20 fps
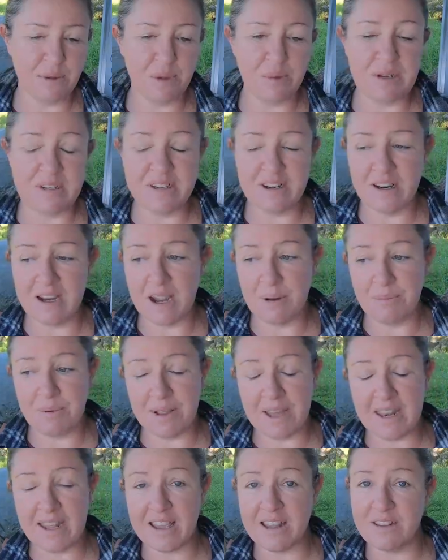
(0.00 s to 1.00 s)
from the winter. I'm
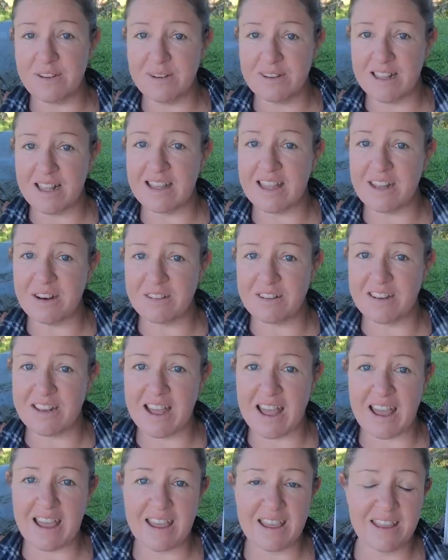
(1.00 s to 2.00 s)
planning on doing that later
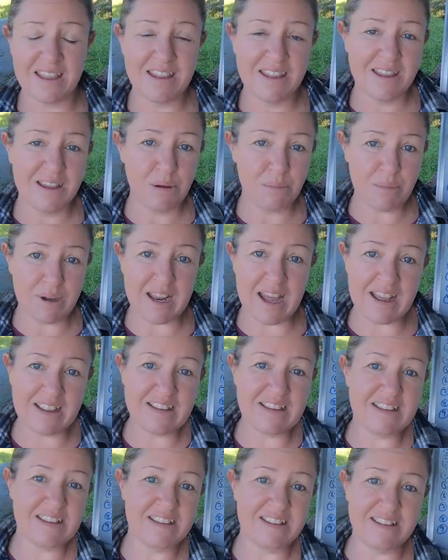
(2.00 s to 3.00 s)
today, but
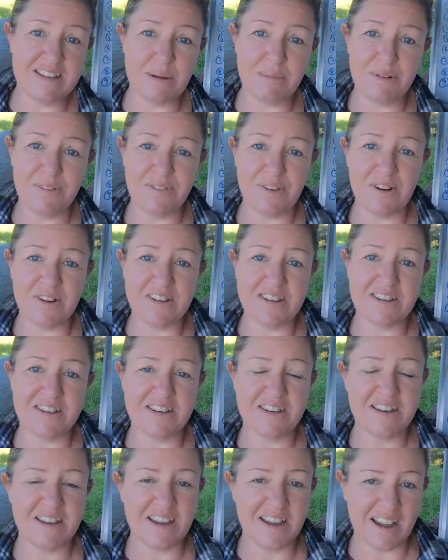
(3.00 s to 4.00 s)
as it's December
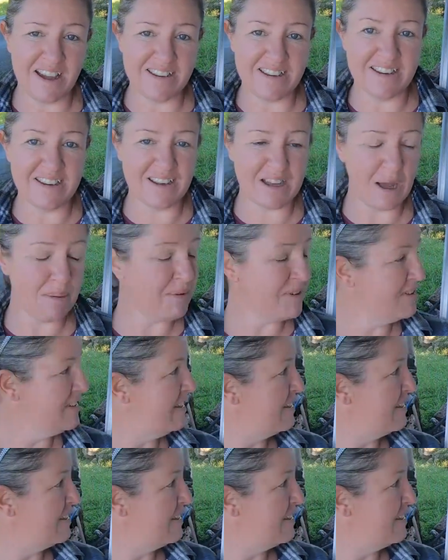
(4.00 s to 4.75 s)
1st, I didn't accomplish